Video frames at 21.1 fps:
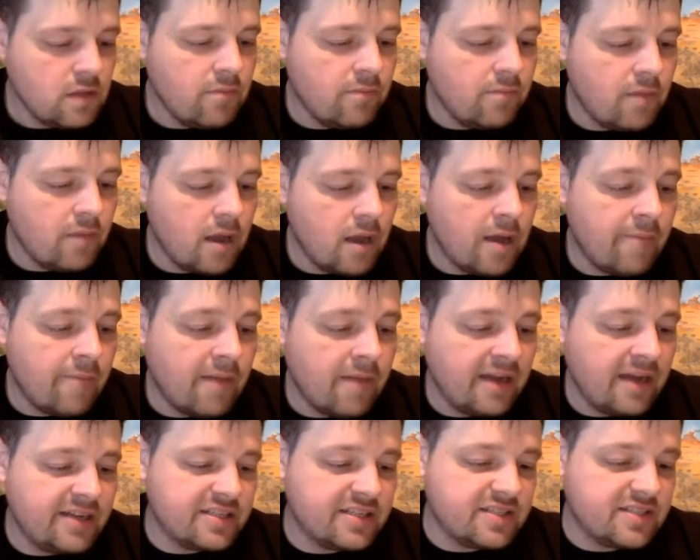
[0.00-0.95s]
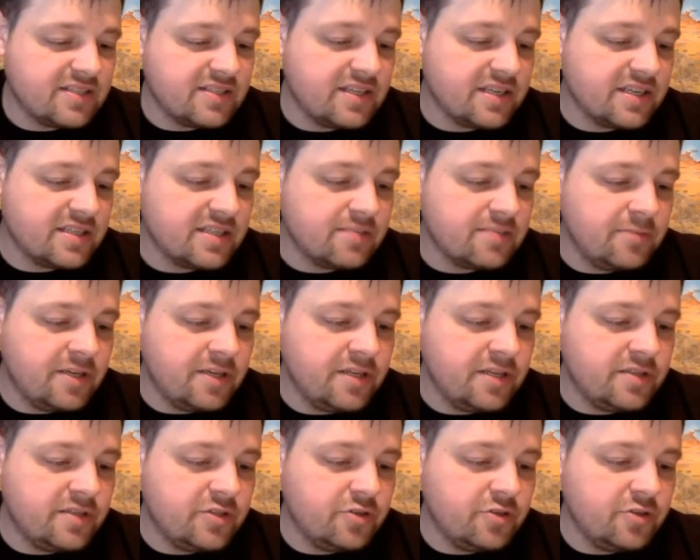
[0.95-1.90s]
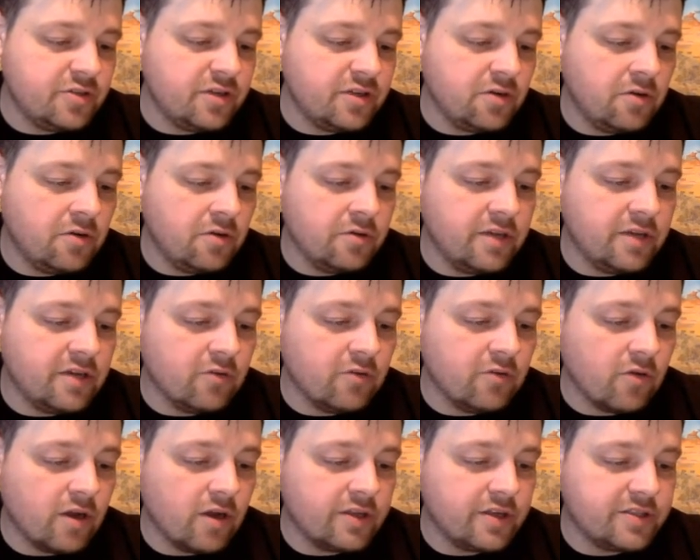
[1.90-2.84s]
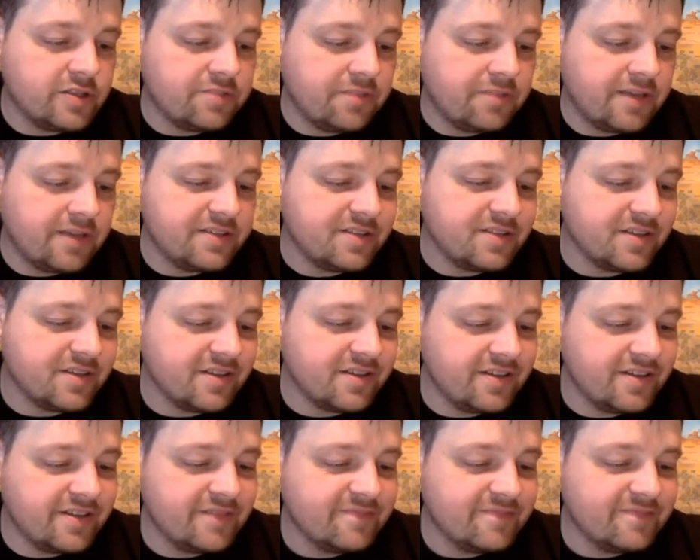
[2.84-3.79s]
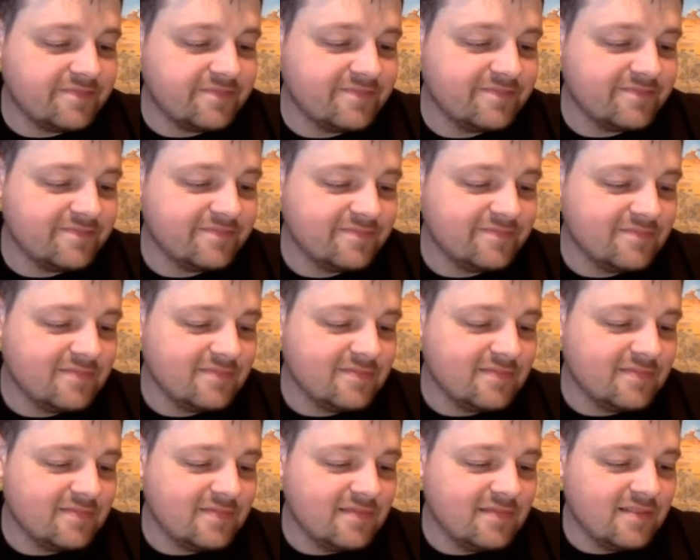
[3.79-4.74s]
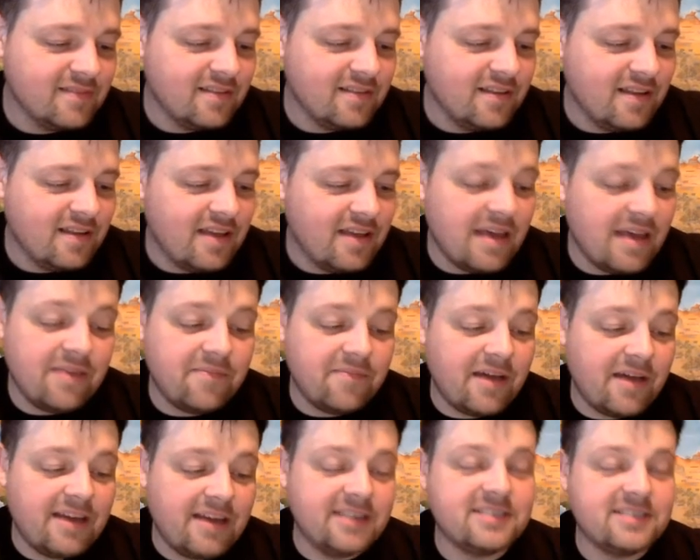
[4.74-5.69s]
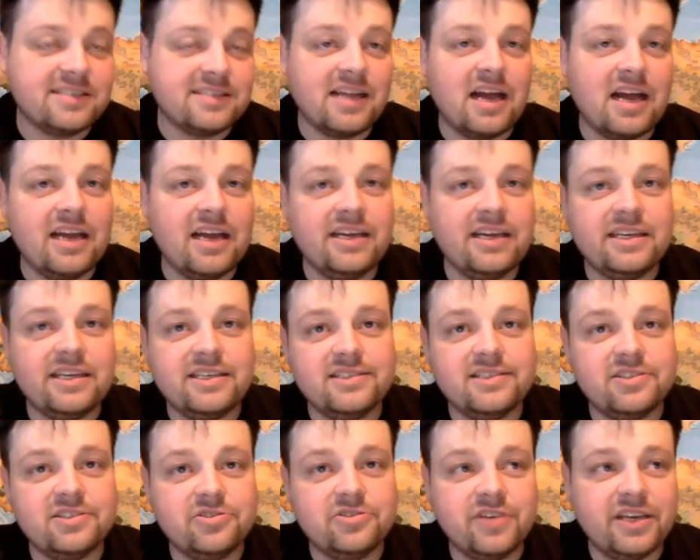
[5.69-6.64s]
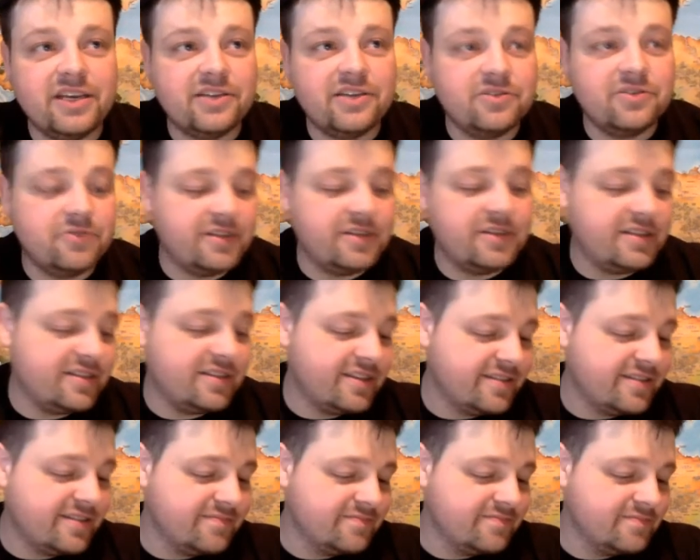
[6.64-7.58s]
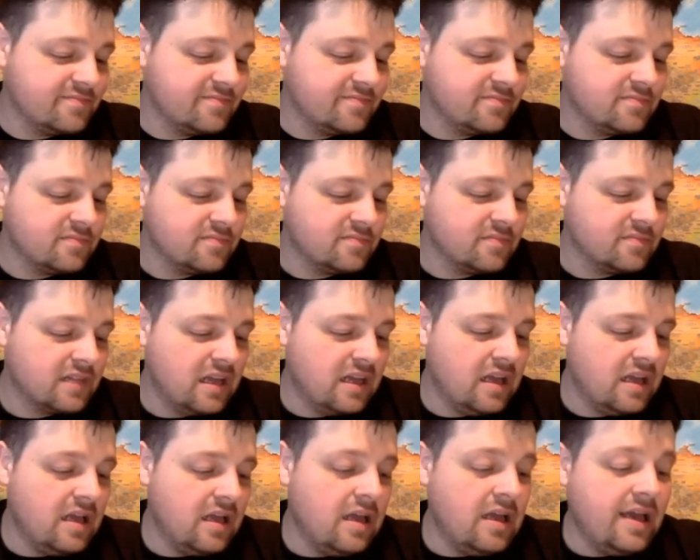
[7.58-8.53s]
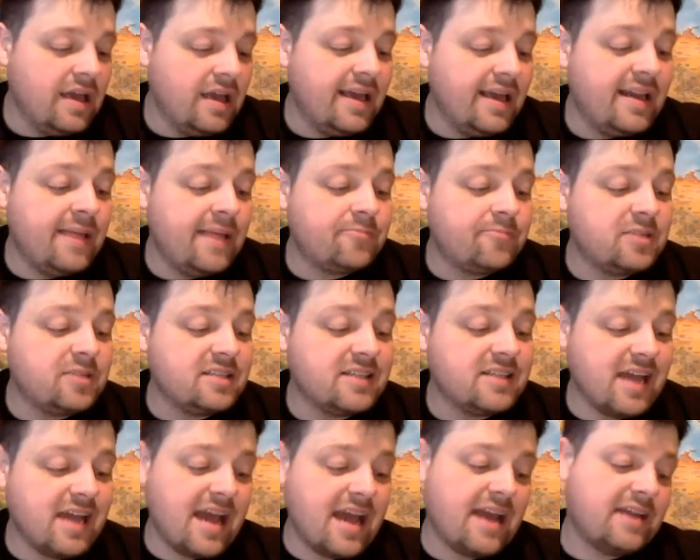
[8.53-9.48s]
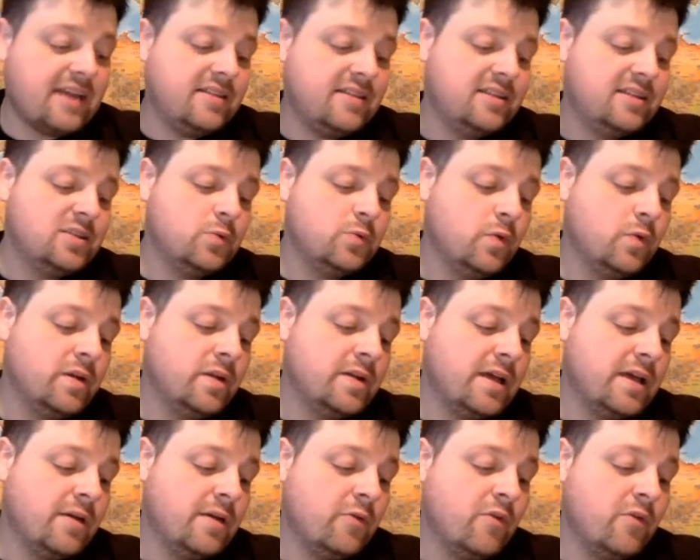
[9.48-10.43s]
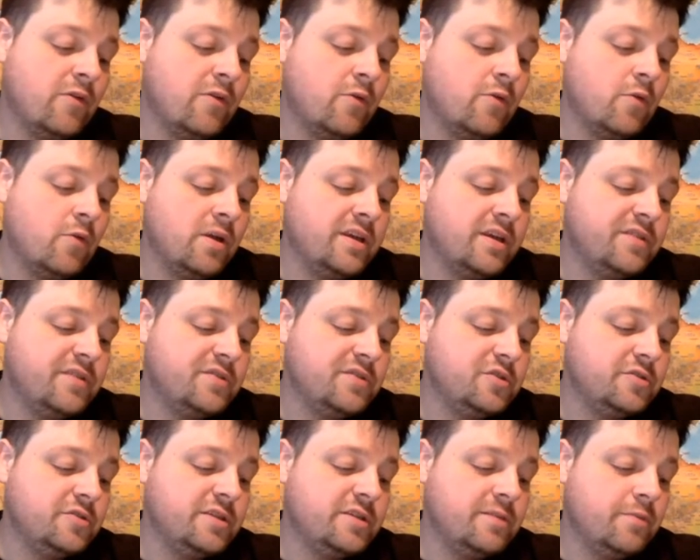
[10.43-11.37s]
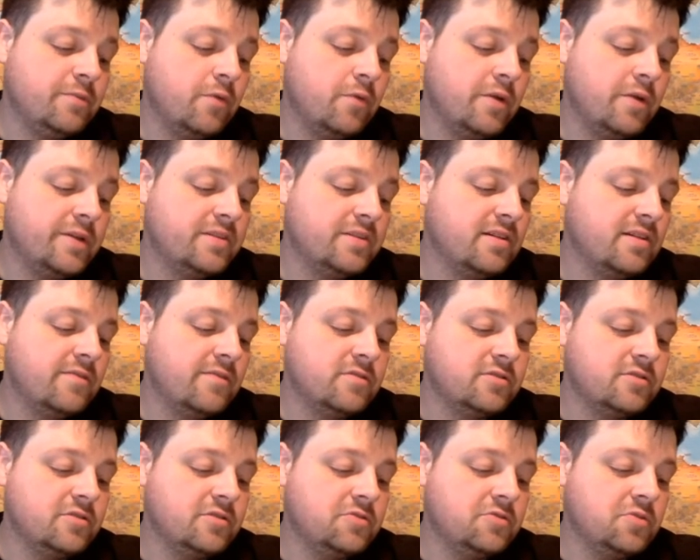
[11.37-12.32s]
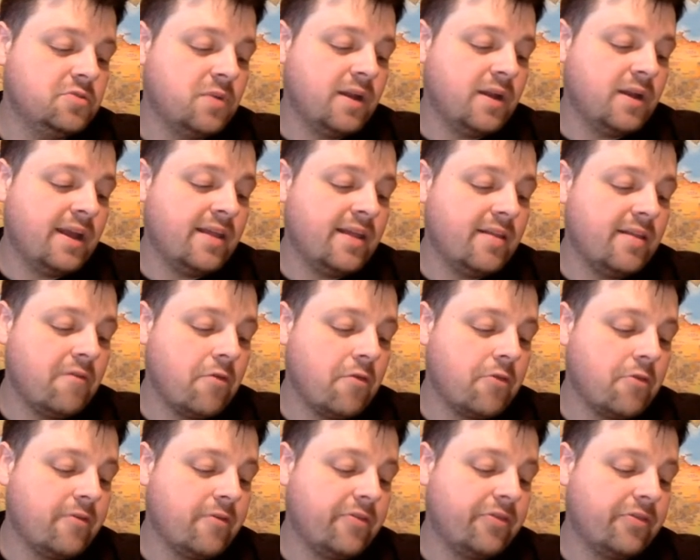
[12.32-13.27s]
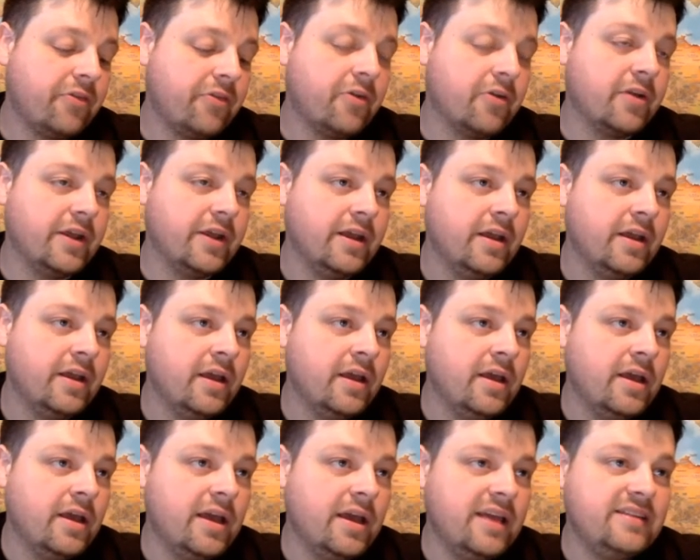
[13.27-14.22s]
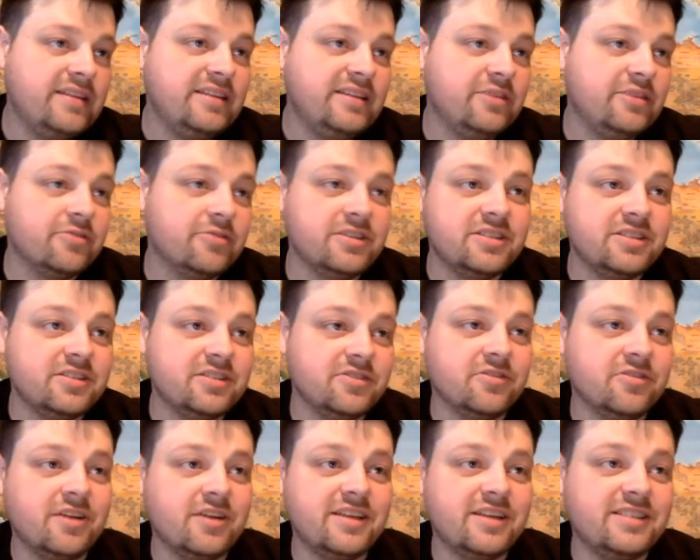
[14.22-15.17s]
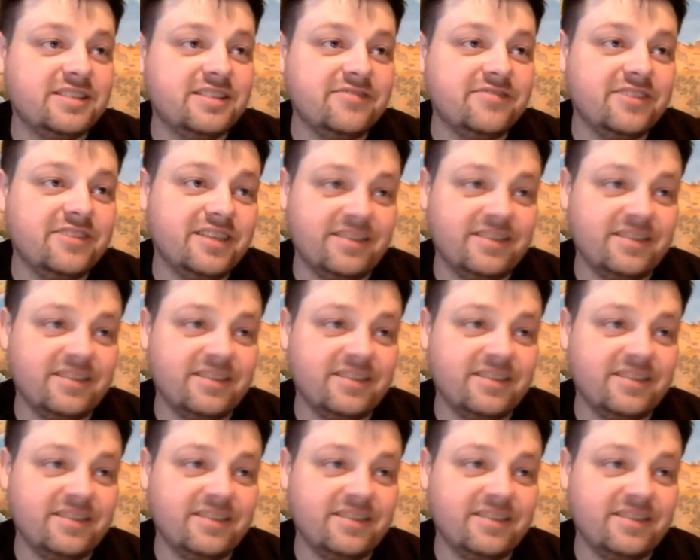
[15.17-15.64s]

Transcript: -6 means you can only grunt, basically. And -9 is you can't do anything. Inept attack. This one at level 1 gives you 10 points, level 2 20, and level 3 30. It decreases your ACV.